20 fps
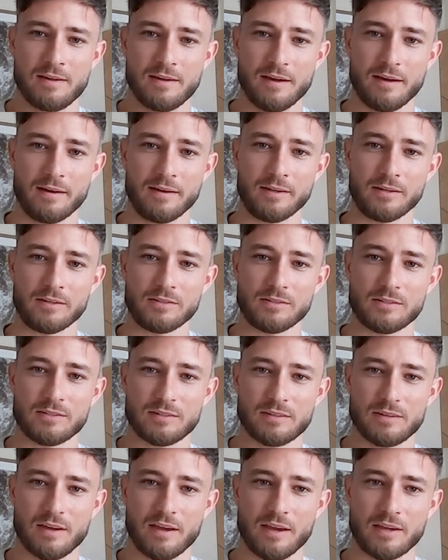And
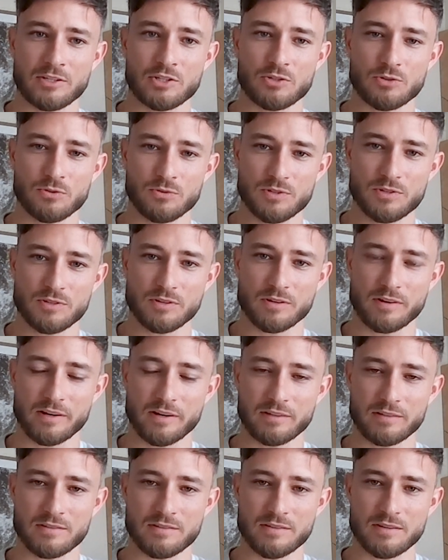as soon as you're creating
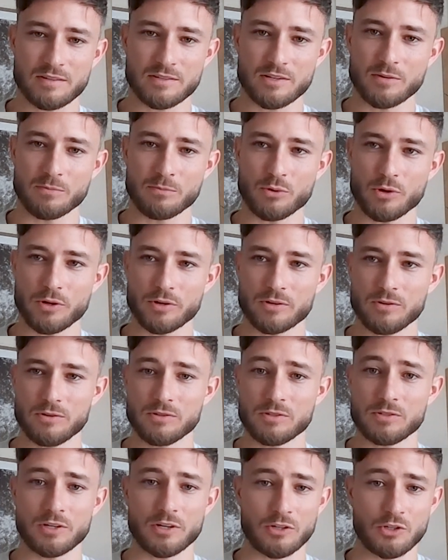these things in open protocols
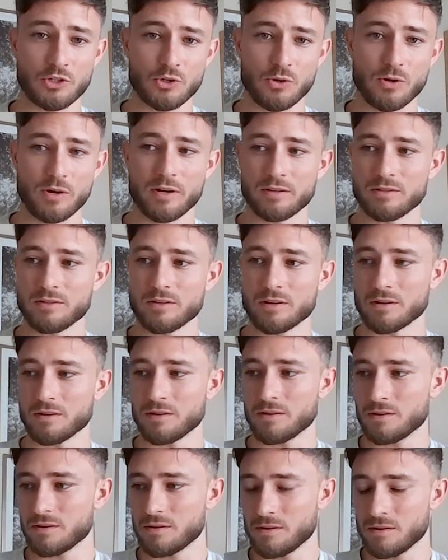and you can join and you can
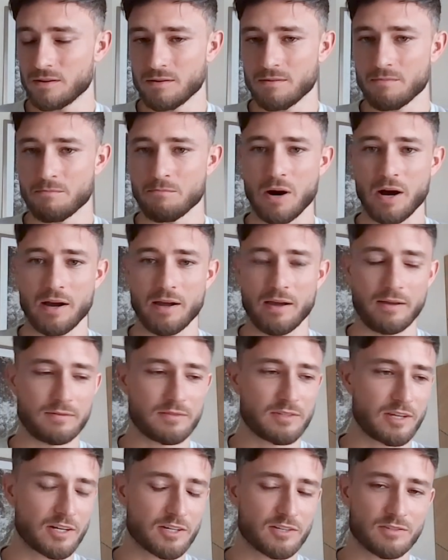buy
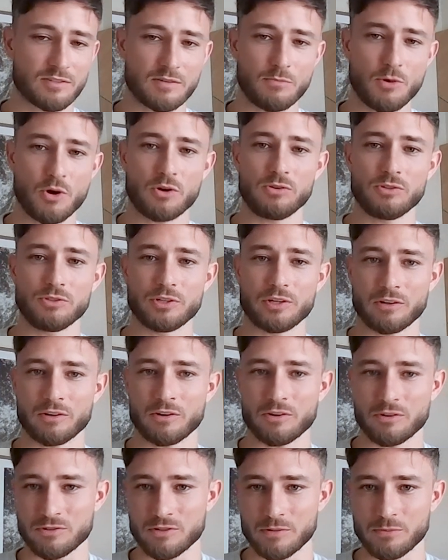sections of the model, you can
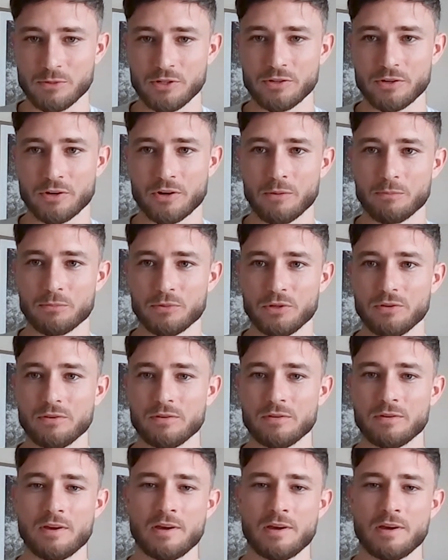contribute your compute,